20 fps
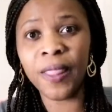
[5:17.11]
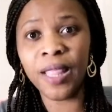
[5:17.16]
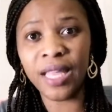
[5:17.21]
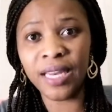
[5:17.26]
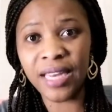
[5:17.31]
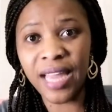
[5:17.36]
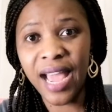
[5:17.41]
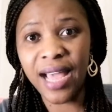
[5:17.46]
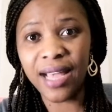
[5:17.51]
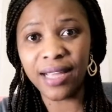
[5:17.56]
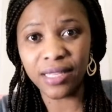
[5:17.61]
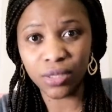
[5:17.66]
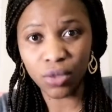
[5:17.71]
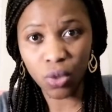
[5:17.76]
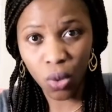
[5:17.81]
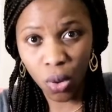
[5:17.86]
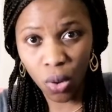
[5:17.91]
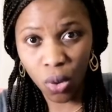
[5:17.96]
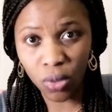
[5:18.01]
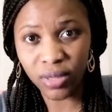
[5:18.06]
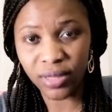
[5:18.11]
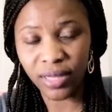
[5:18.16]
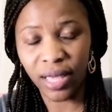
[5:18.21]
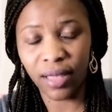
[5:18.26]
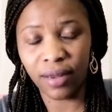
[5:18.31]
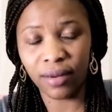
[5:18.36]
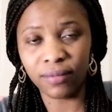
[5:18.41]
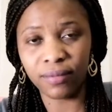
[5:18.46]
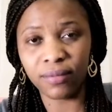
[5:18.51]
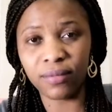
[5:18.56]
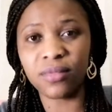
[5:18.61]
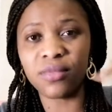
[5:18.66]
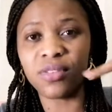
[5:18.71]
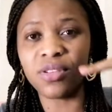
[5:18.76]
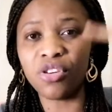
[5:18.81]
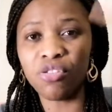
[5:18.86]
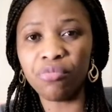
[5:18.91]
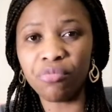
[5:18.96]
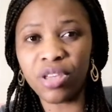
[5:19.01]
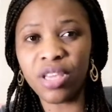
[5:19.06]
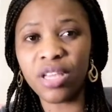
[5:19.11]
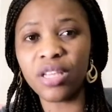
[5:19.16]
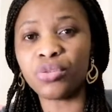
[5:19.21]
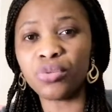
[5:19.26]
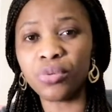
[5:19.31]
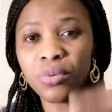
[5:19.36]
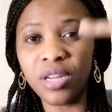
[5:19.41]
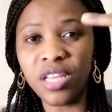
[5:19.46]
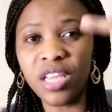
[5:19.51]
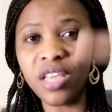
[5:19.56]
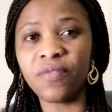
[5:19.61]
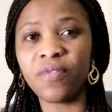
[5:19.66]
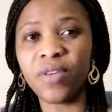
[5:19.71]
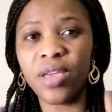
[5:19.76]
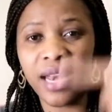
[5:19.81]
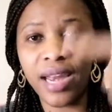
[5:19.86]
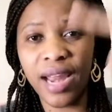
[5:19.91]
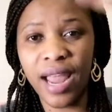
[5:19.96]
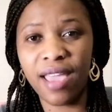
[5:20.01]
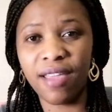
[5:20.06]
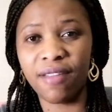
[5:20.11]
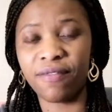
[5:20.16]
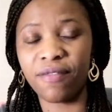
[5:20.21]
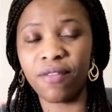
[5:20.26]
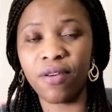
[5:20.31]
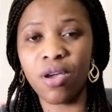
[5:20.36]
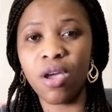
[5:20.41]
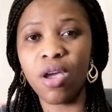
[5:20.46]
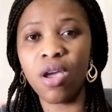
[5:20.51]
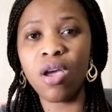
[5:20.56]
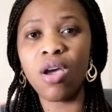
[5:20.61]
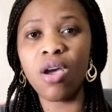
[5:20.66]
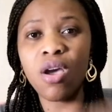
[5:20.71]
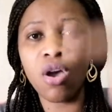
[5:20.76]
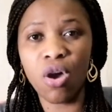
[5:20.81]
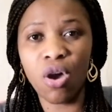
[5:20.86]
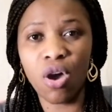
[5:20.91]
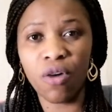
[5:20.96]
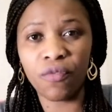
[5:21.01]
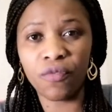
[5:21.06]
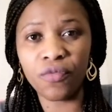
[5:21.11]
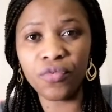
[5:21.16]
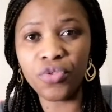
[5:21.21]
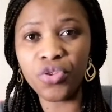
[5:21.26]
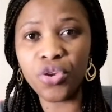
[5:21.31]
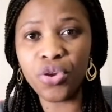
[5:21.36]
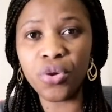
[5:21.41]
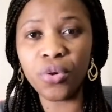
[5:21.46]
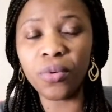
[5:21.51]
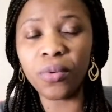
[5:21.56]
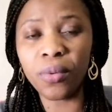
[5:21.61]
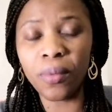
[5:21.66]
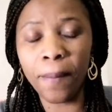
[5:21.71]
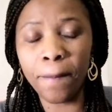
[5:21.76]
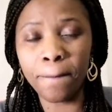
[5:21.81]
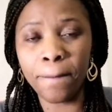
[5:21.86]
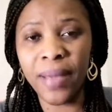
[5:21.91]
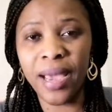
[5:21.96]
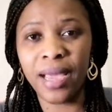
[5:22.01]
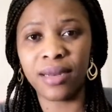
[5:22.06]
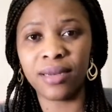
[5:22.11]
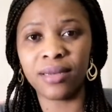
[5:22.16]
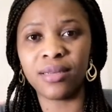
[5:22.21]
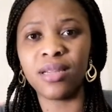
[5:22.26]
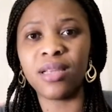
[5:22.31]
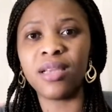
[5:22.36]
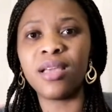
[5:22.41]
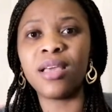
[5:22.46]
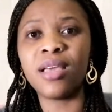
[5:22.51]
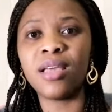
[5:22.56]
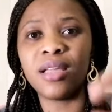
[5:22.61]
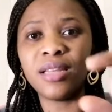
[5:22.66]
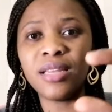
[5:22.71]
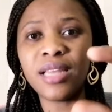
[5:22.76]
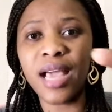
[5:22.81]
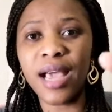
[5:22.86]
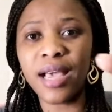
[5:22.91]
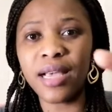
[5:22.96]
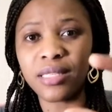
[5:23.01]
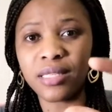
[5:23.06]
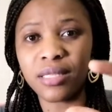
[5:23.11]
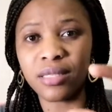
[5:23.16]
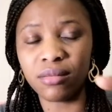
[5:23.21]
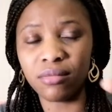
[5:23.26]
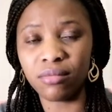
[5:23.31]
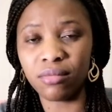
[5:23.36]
That's old thing. Begin to live a life of new man. That's